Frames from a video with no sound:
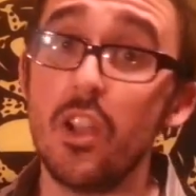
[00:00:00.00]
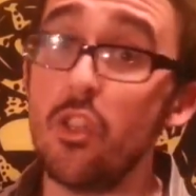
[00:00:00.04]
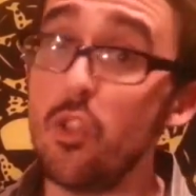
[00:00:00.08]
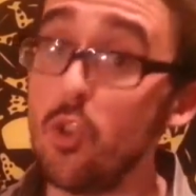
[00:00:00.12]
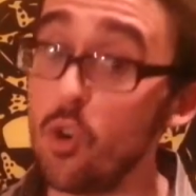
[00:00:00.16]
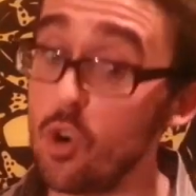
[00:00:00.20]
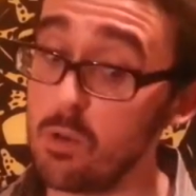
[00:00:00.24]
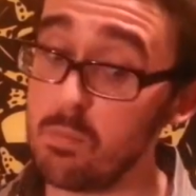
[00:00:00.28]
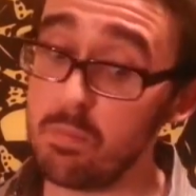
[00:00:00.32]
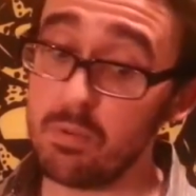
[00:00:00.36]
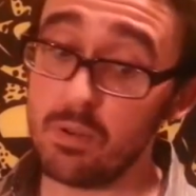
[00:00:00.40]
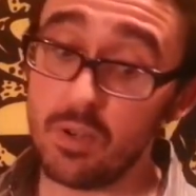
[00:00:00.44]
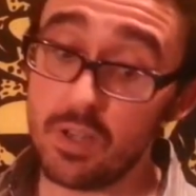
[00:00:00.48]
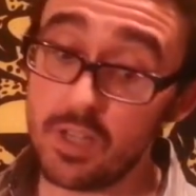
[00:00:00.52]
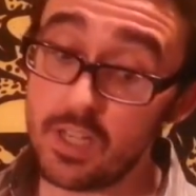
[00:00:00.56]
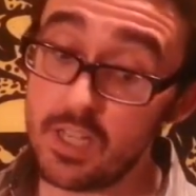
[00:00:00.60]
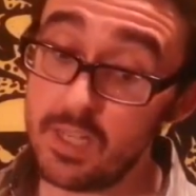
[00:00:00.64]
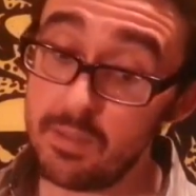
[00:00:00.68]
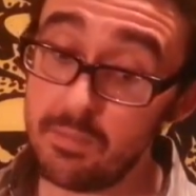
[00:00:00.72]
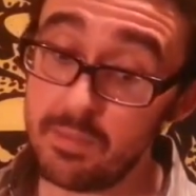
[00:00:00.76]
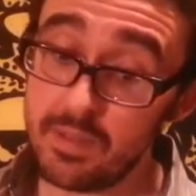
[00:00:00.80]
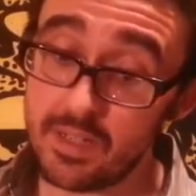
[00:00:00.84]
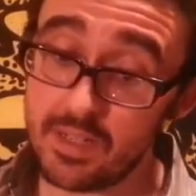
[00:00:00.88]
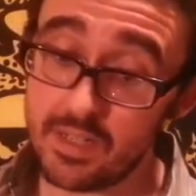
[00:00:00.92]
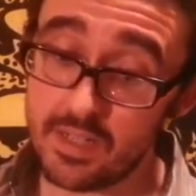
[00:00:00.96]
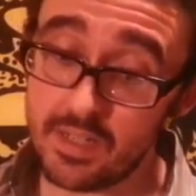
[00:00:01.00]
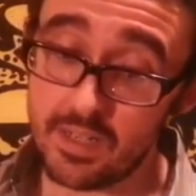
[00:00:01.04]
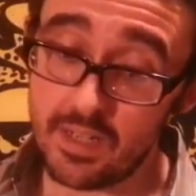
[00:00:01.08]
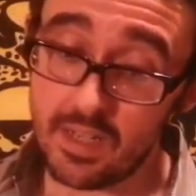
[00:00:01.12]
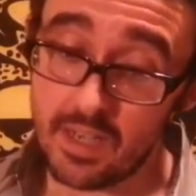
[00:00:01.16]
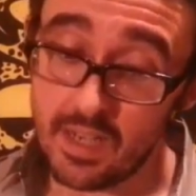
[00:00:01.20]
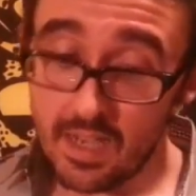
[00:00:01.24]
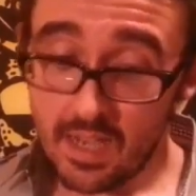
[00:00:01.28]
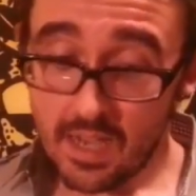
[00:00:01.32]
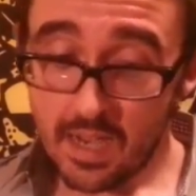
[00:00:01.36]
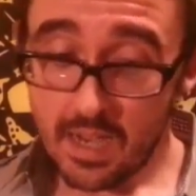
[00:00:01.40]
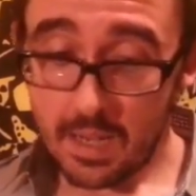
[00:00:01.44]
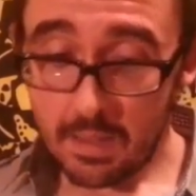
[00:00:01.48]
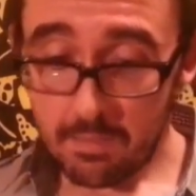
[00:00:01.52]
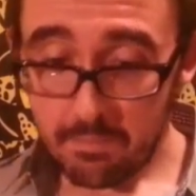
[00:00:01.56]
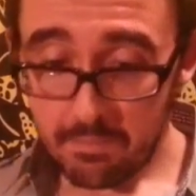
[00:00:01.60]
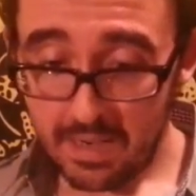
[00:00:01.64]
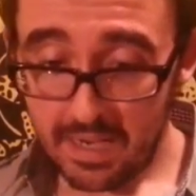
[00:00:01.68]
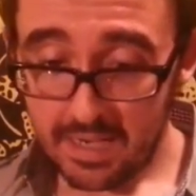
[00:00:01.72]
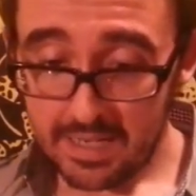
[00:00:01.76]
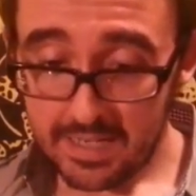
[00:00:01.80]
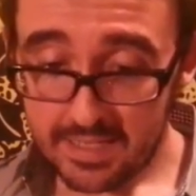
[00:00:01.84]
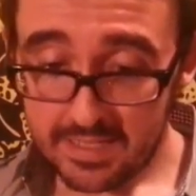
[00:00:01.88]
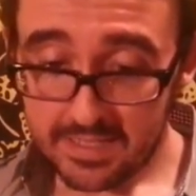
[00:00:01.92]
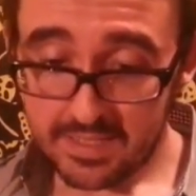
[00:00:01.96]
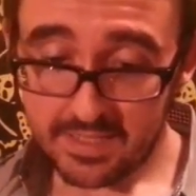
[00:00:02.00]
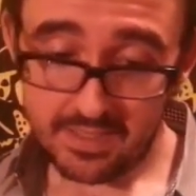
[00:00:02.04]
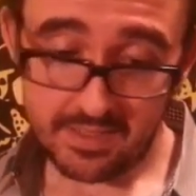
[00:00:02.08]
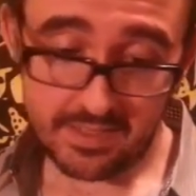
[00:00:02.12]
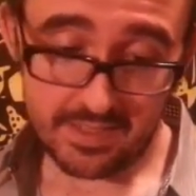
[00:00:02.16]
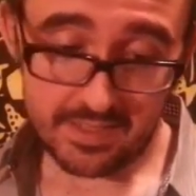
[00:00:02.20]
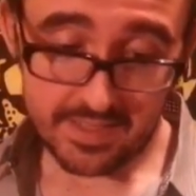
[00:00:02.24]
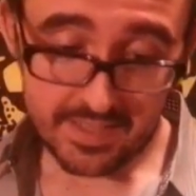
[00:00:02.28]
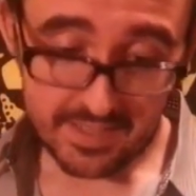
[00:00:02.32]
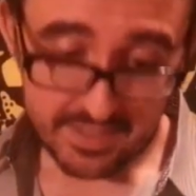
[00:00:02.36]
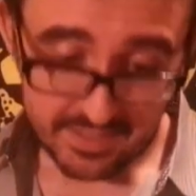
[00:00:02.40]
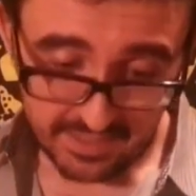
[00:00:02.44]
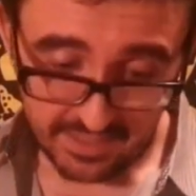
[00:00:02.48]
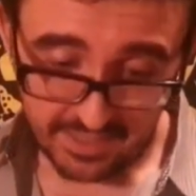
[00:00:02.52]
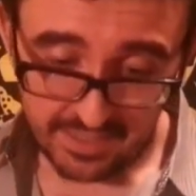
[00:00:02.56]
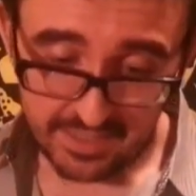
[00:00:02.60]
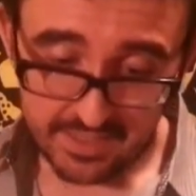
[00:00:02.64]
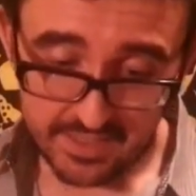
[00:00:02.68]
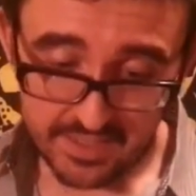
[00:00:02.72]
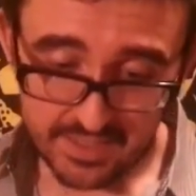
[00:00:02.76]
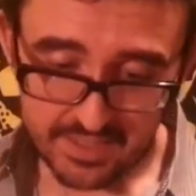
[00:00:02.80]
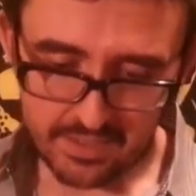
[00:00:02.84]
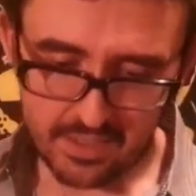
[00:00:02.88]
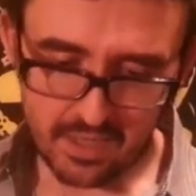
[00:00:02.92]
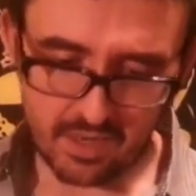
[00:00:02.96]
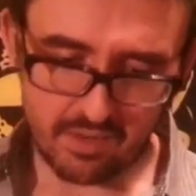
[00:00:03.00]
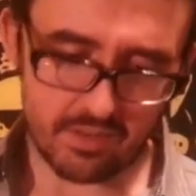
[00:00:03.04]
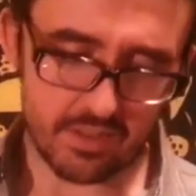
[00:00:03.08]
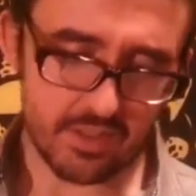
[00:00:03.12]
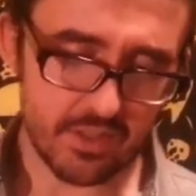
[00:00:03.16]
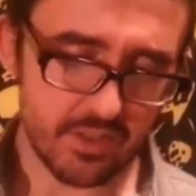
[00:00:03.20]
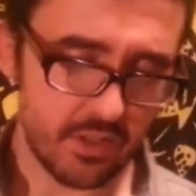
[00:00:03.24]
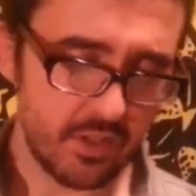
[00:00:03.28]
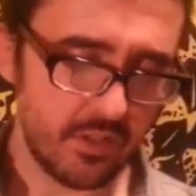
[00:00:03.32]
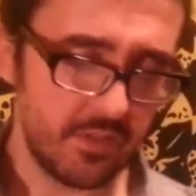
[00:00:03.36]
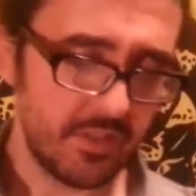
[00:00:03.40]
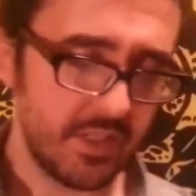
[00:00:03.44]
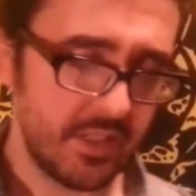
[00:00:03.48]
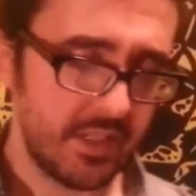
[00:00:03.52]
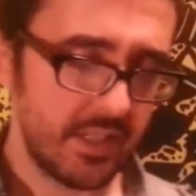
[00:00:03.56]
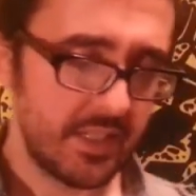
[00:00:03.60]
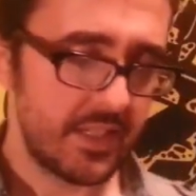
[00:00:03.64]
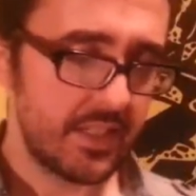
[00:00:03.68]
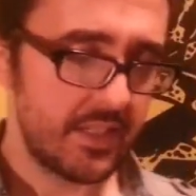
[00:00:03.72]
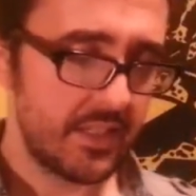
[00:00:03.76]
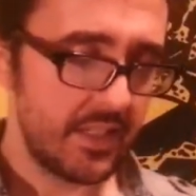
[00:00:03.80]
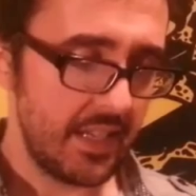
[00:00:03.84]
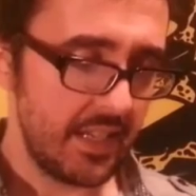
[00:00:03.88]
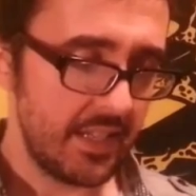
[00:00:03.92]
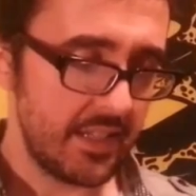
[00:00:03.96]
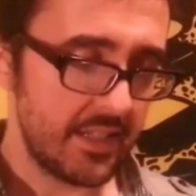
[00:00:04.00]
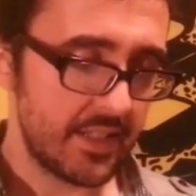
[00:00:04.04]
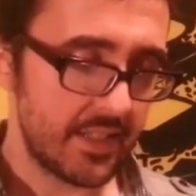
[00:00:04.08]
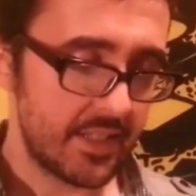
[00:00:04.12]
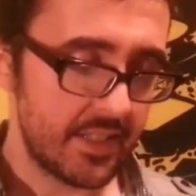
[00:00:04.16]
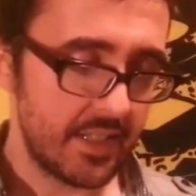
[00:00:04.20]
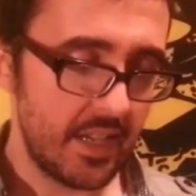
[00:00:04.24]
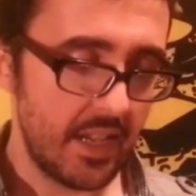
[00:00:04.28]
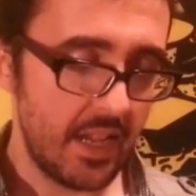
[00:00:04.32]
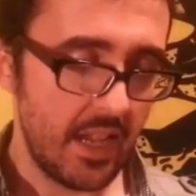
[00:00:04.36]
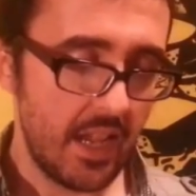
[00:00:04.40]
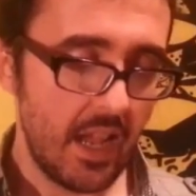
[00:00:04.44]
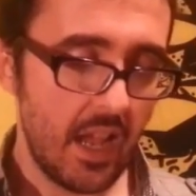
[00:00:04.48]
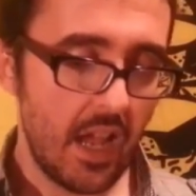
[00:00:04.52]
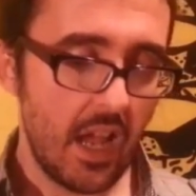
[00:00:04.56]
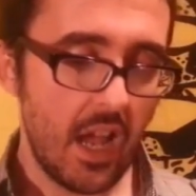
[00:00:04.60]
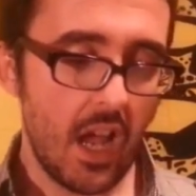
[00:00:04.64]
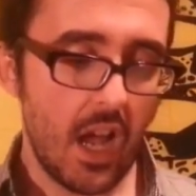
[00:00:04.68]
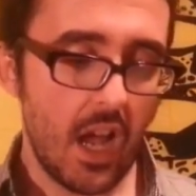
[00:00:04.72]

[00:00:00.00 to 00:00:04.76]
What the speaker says: nor prohibited by it to the states, are reserved to the states